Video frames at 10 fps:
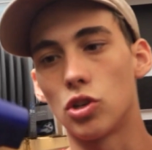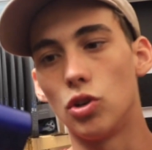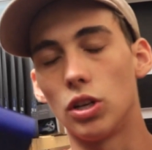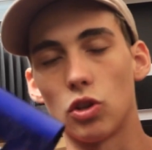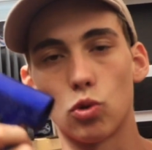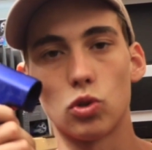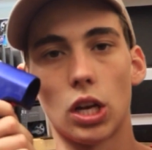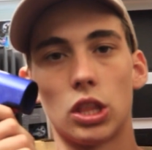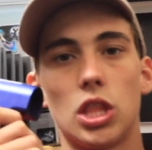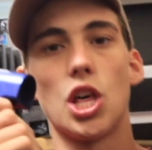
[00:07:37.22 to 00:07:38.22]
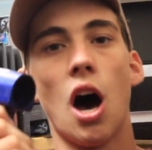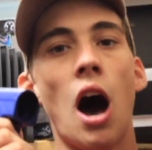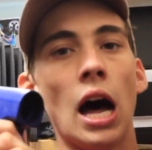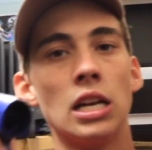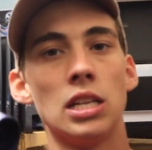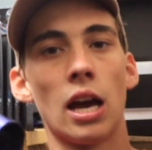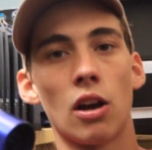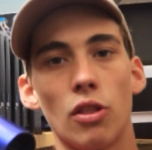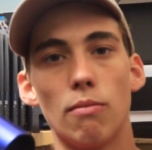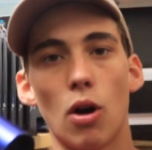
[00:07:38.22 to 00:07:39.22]
scootering, this was like the hot deck
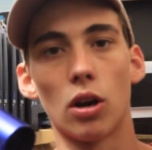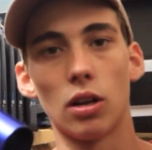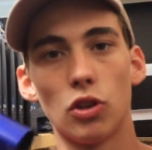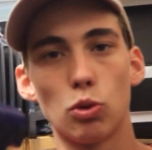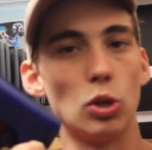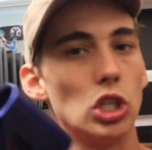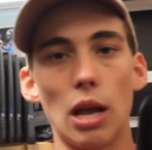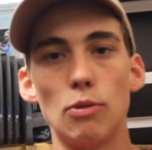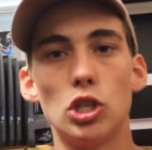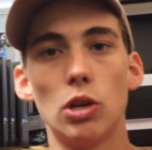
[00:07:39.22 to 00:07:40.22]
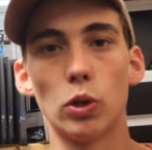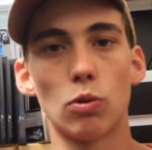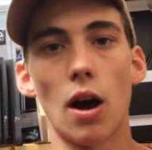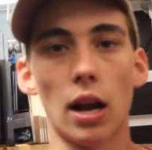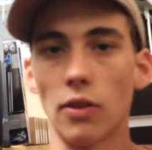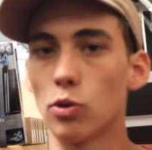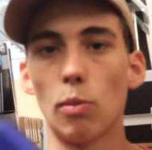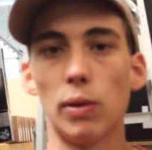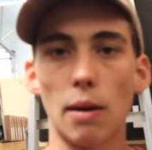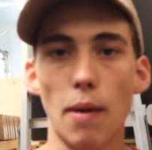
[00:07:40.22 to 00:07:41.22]
on the market. This is what James G was rocking. This is
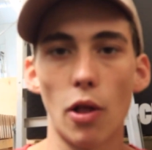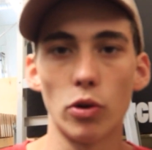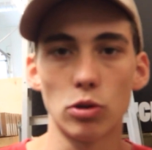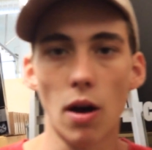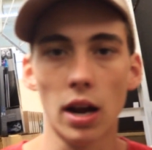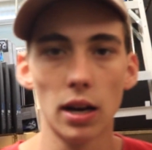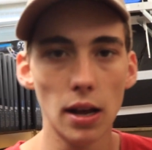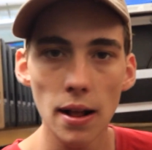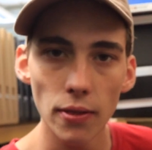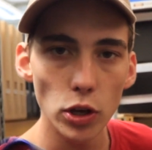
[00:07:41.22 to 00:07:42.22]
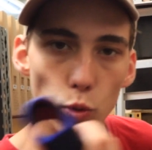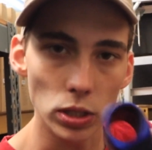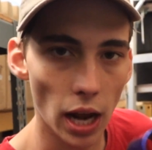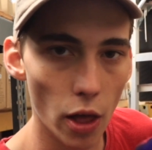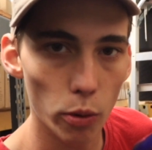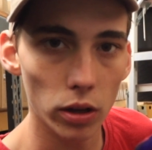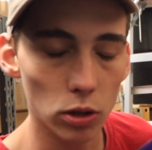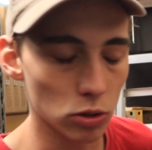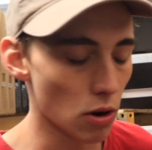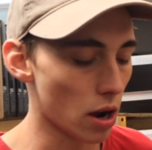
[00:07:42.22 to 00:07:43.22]
what Blake Baylor was rocking. This is what Tyler Whelan
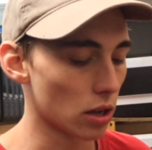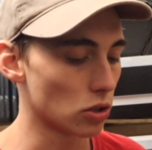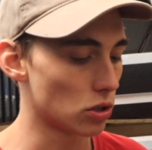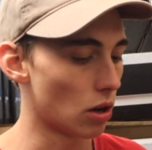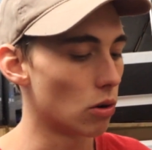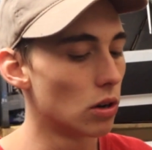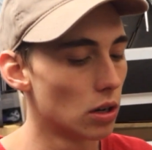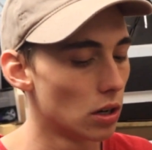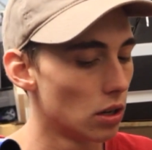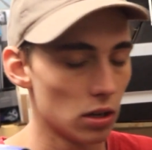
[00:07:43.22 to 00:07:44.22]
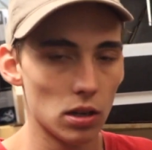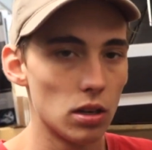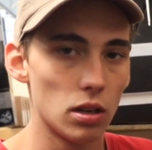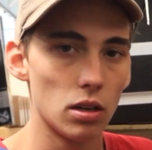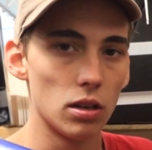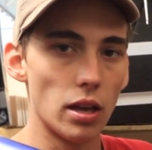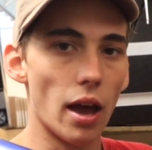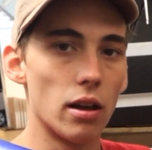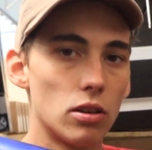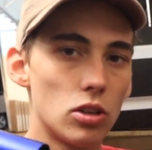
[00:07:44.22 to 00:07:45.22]
was rocking. So,
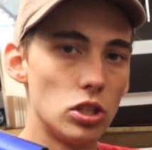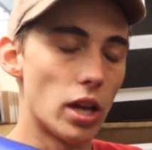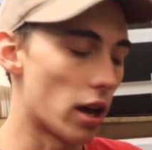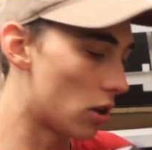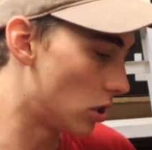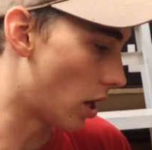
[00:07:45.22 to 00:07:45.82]
yeah, good deck, good